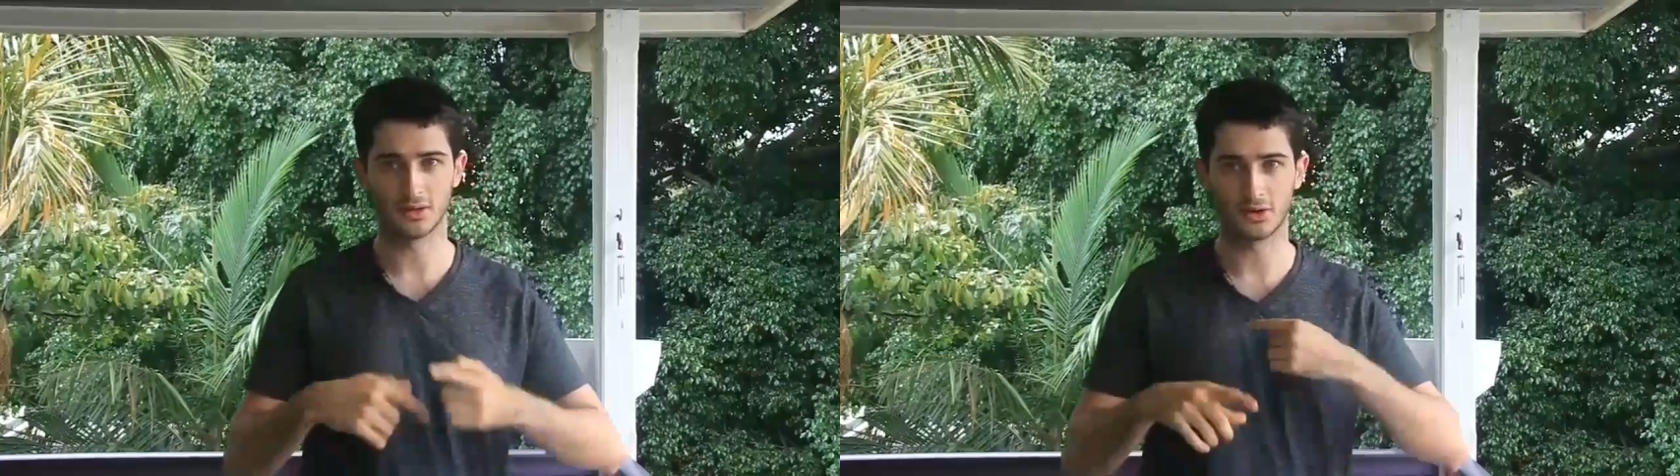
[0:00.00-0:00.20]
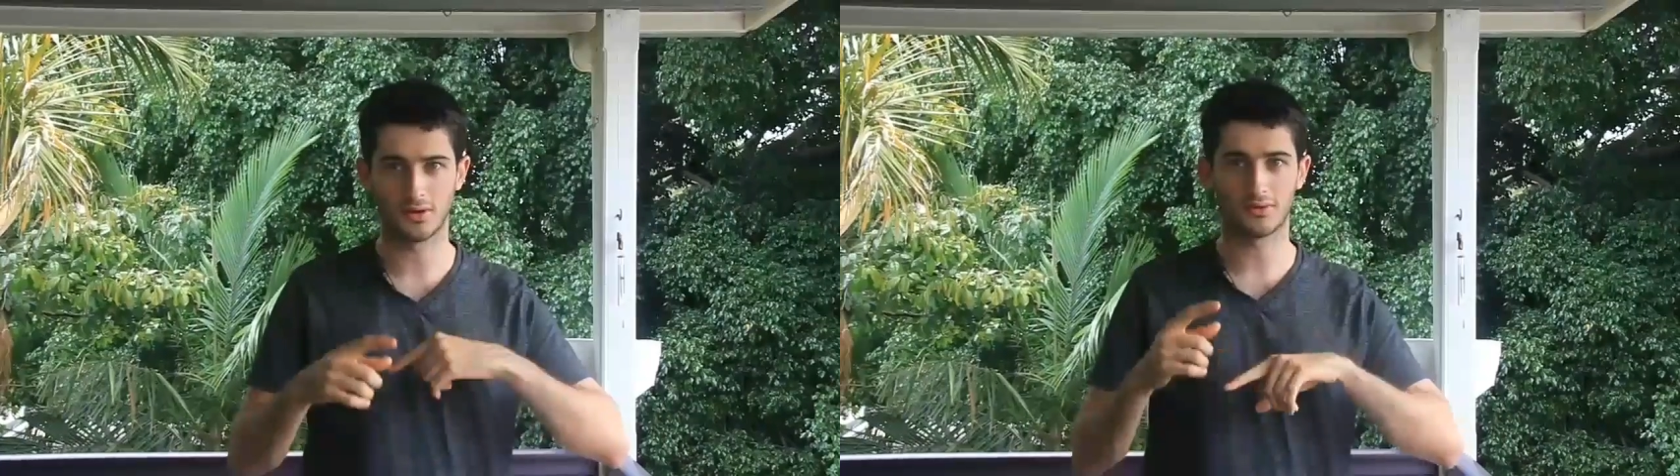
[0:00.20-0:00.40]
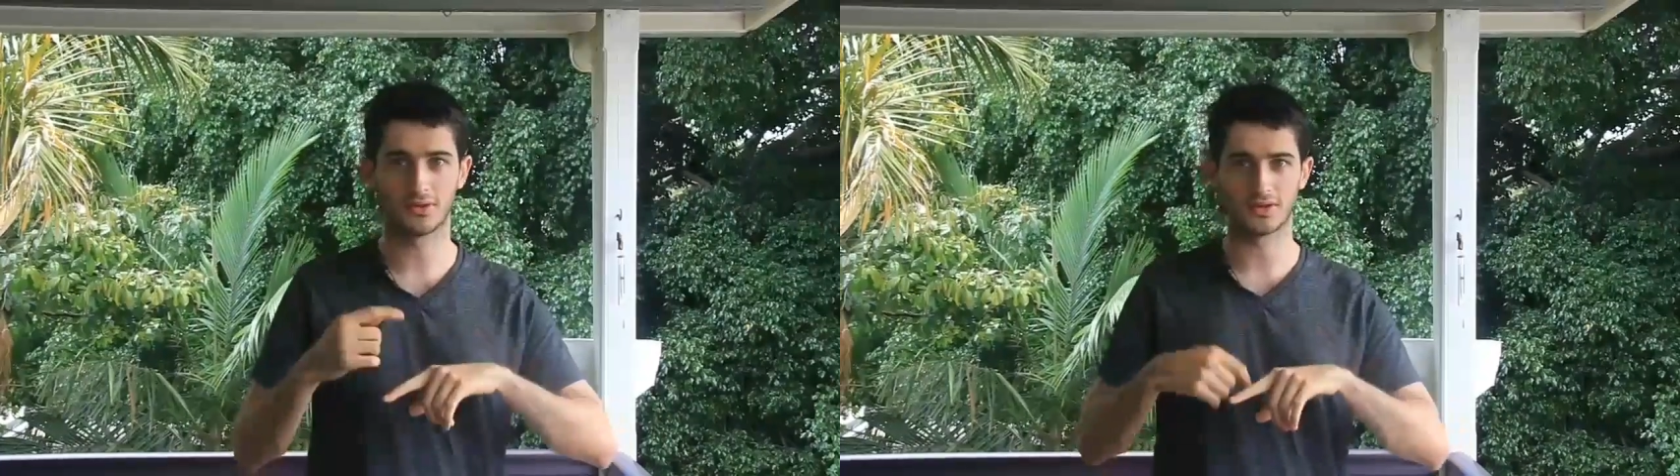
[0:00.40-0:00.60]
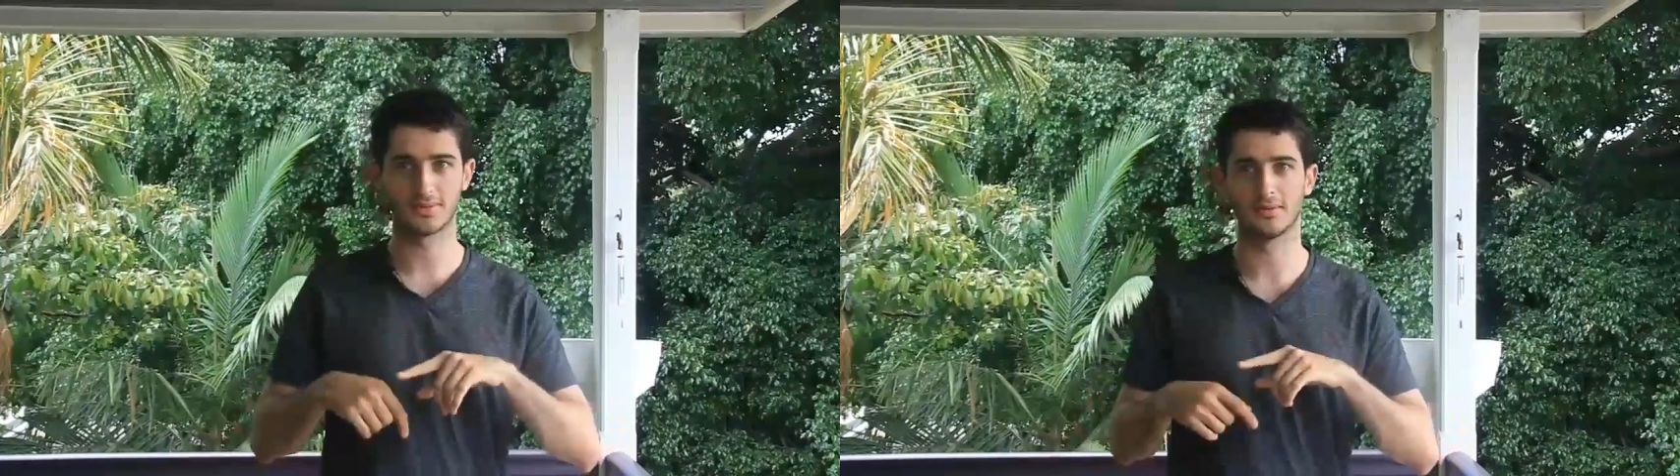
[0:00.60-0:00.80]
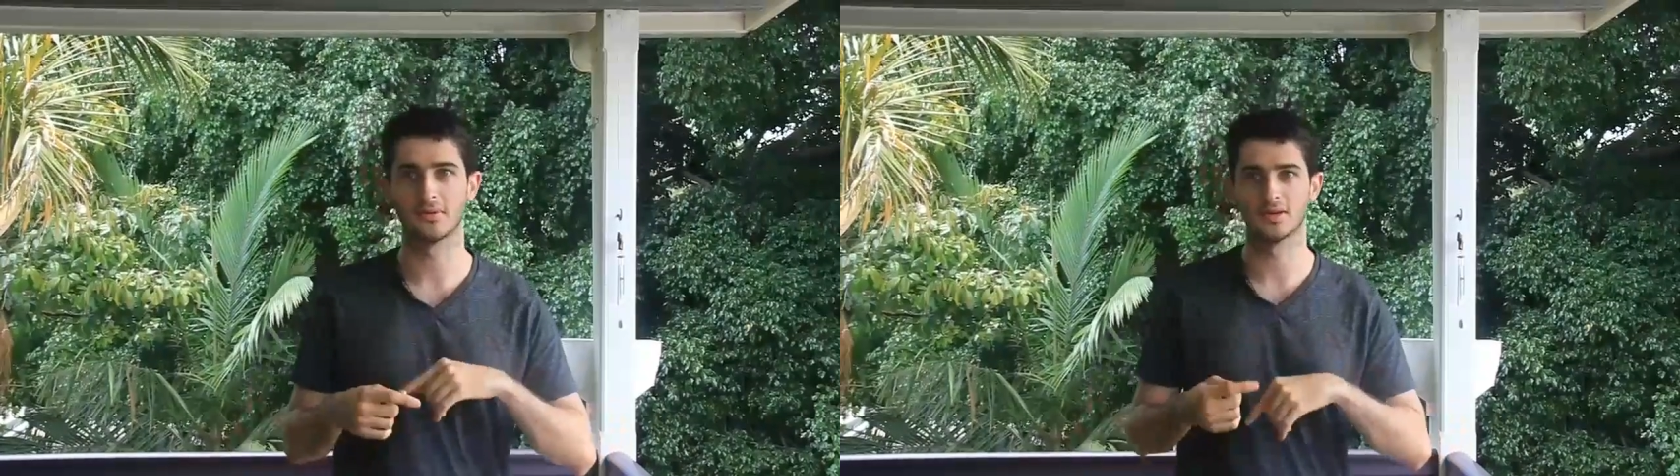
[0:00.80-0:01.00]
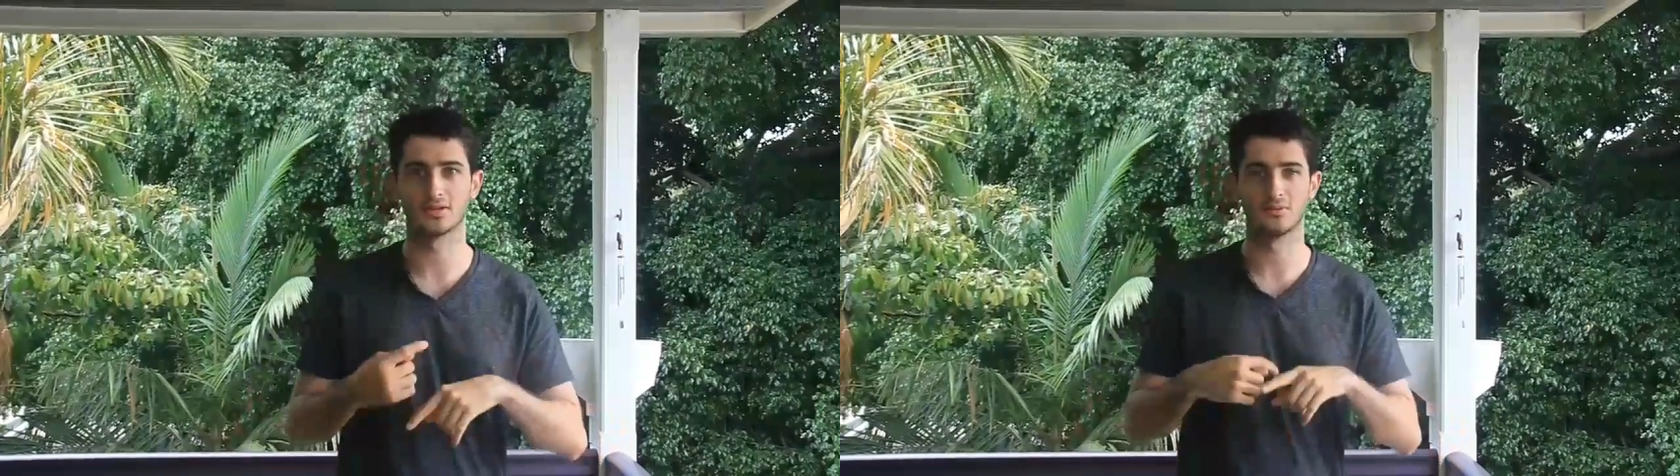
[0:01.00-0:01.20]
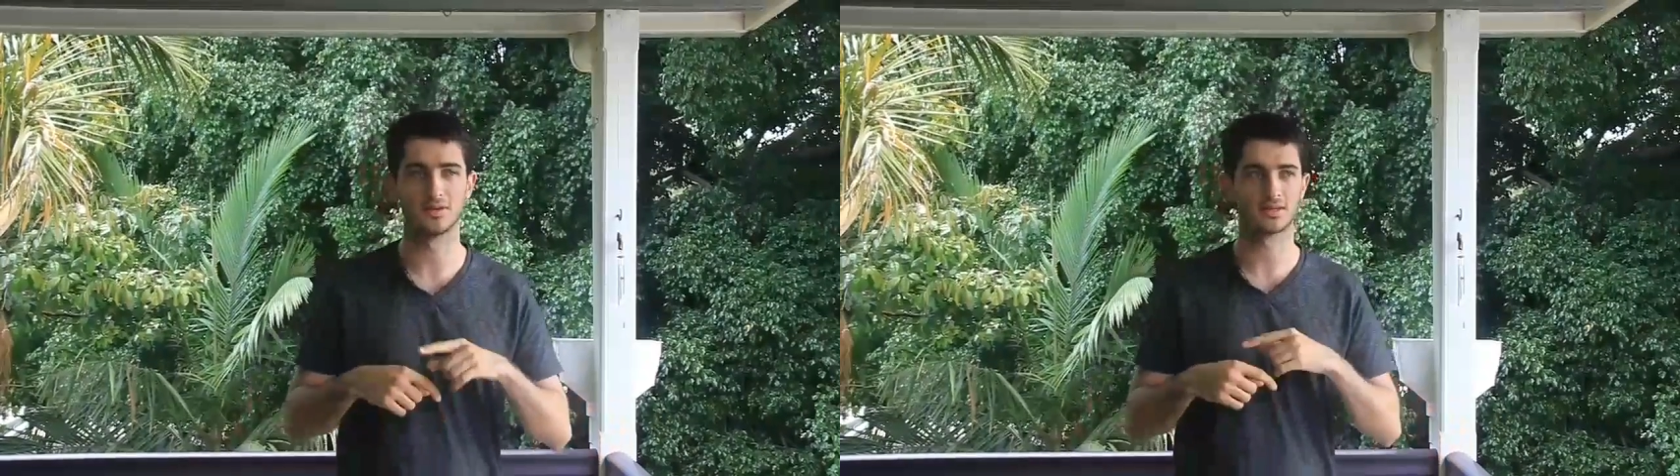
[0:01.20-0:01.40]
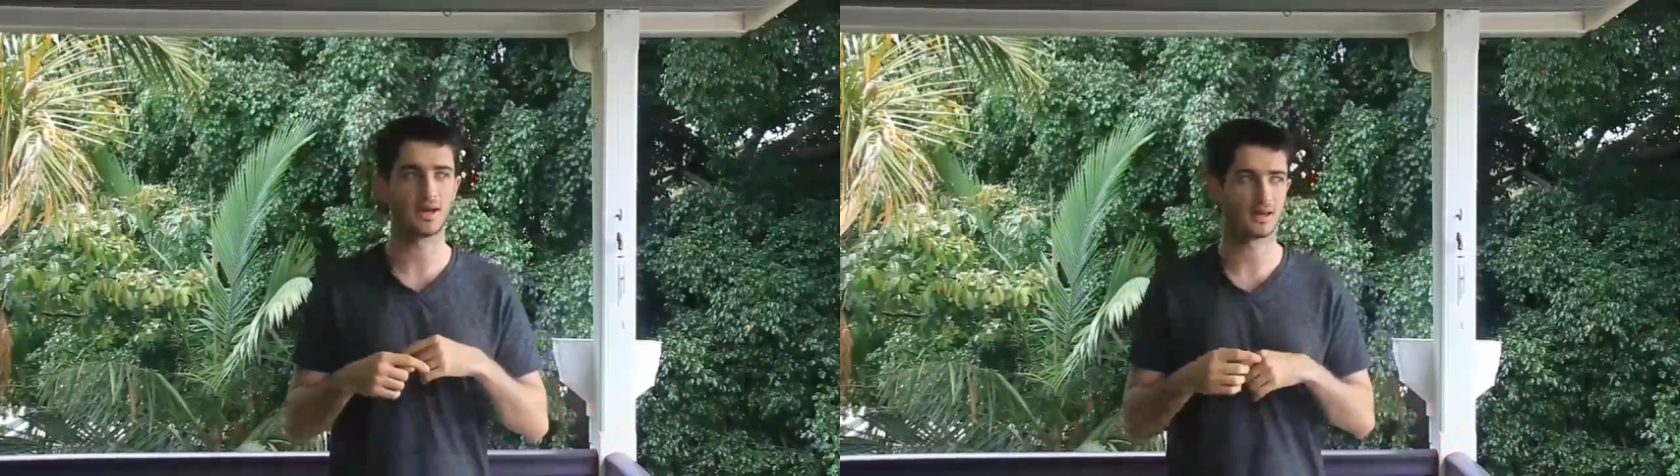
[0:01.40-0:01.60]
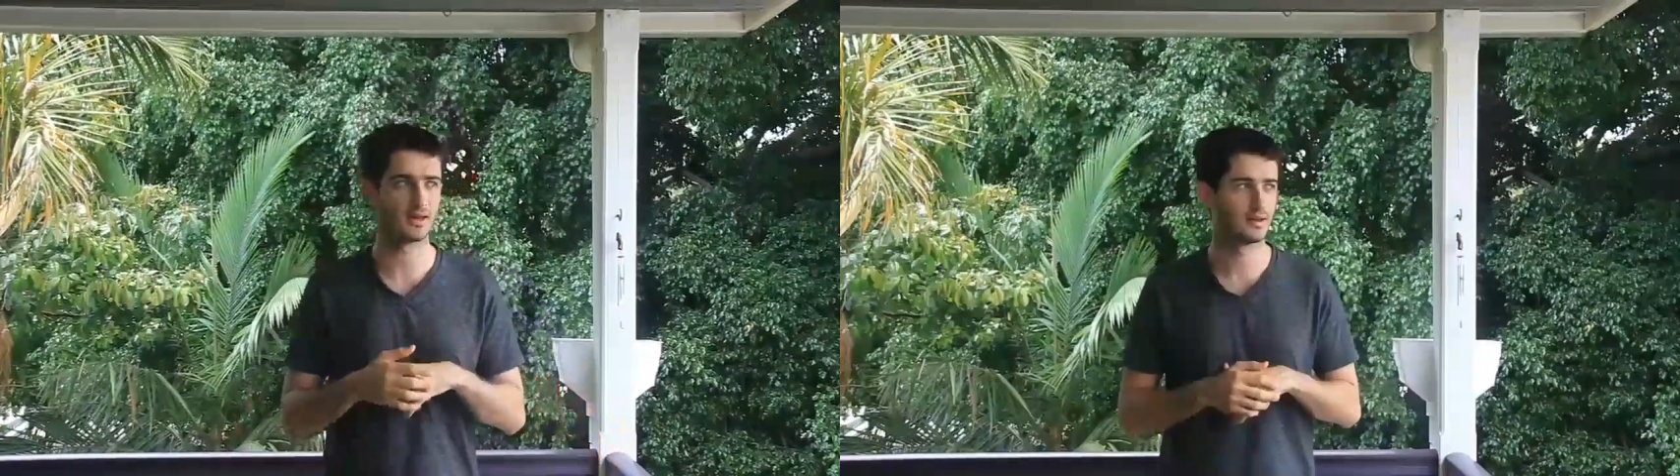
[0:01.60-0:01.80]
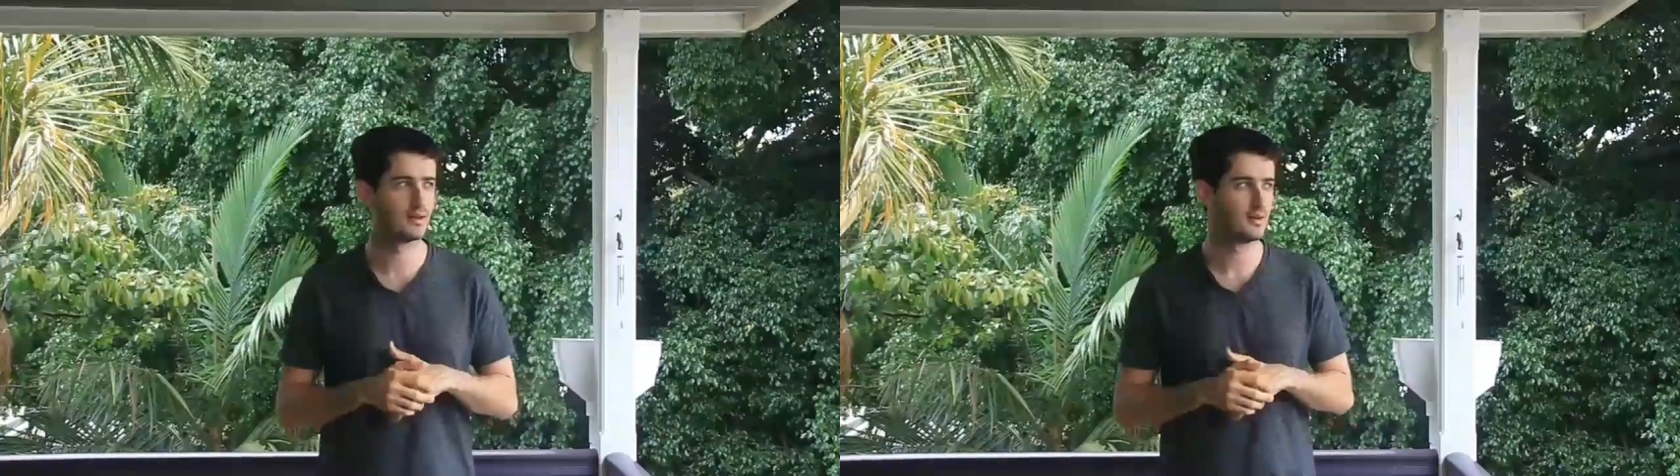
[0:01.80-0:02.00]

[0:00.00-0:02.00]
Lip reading: lottery for those people is almost like